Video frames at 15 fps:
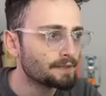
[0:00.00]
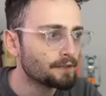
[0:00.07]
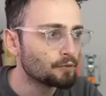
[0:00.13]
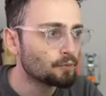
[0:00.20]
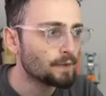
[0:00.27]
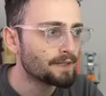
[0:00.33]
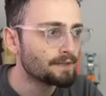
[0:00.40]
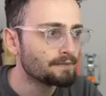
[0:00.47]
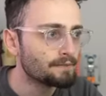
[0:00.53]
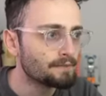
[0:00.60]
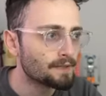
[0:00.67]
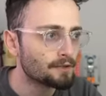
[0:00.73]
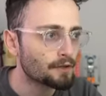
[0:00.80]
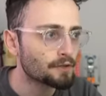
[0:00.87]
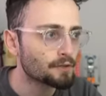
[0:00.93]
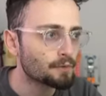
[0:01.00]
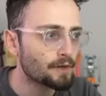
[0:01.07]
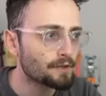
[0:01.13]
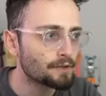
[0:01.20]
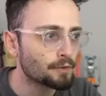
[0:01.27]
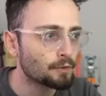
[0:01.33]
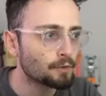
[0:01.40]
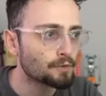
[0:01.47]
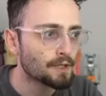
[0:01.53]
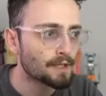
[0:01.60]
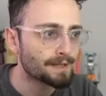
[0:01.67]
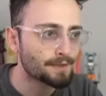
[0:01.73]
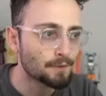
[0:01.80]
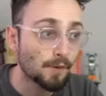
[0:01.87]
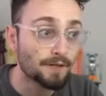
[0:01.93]
You win the dark squares, you lose the
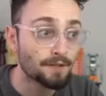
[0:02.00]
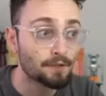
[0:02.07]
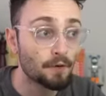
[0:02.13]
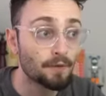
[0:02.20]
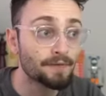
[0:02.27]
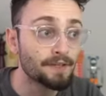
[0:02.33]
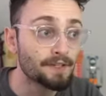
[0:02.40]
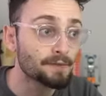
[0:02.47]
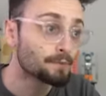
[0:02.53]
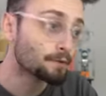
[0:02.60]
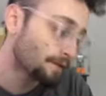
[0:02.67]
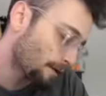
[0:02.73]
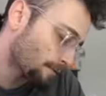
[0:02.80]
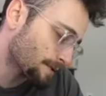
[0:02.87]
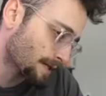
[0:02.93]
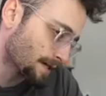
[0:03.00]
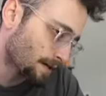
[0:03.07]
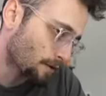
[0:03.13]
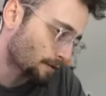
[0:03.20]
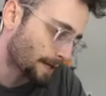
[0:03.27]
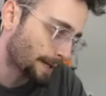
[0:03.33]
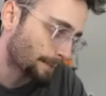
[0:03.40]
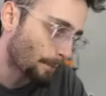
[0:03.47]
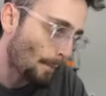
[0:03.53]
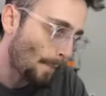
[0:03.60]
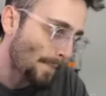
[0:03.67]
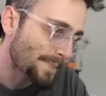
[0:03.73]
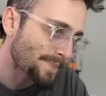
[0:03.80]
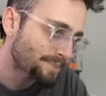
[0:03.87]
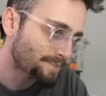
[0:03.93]
light squares. So on this move, I was like, okay,
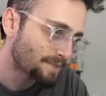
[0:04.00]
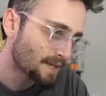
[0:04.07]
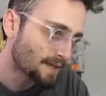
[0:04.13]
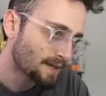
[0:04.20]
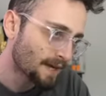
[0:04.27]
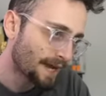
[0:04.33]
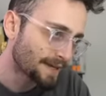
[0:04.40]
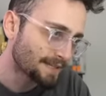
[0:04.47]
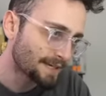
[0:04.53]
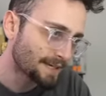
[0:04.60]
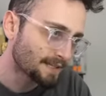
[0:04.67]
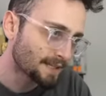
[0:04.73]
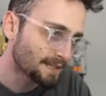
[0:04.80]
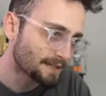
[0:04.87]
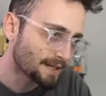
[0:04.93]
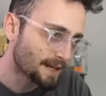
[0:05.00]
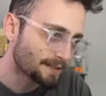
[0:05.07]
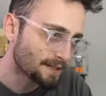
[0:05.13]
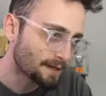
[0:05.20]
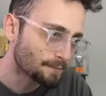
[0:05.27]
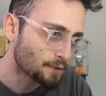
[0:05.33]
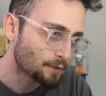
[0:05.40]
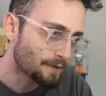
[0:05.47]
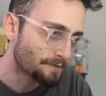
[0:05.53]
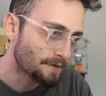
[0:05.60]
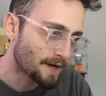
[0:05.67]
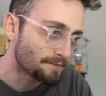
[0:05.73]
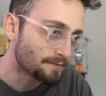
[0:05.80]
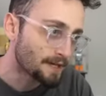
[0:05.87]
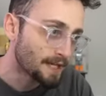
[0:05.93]
I can't let the knight come to
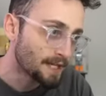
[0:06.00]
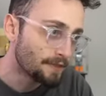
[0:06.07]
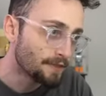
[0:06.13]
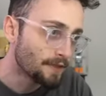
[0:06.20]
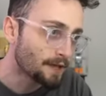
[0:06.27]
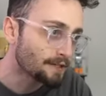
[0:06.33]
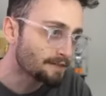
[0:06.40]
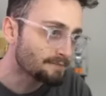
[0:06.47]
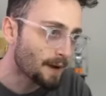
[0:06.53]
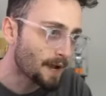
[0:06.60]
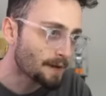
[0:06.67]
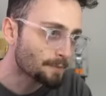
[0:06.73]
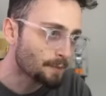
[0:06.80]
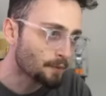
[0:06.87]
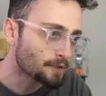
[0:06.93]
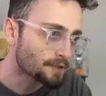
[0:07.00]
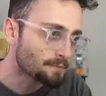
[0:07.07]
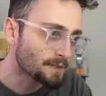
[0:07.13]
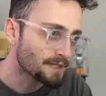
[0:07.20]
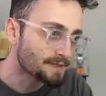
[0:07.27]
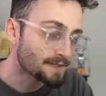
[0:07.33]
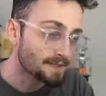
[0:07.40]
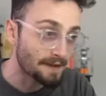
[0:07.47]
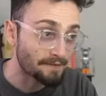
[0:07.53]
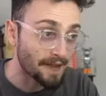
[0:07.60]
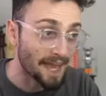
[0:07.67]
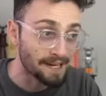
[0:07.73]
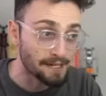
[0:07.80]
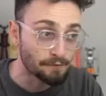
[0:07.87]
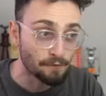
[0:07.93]
f5. None of my opponent's pieces have
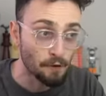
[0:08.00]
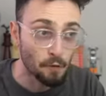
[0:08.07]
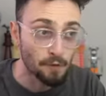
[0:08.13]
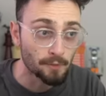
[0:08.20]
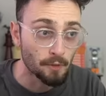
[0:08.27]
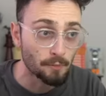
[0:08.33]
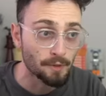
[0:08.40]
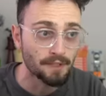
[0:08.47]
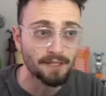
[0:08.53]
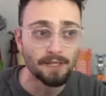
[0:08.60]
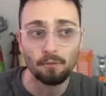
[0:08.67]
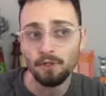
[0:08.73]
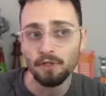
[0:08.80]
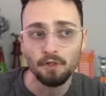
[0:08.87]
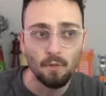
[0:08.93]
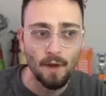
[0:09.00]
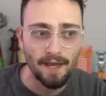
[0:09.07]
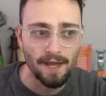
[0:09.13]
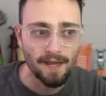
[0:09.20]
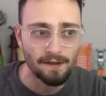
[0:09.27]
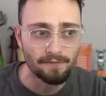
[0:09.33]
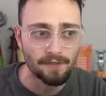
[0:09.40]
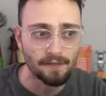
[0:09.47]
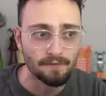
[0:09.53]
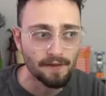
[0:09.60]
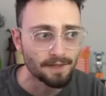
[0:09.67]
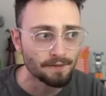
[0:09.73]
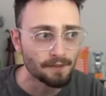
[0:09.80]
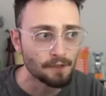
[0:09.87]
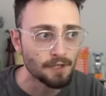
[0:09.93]
any forward mobility, which is why I have the
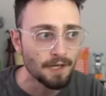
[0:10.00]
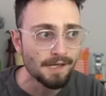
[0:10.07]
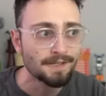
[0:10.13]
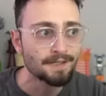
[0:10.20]
advantage.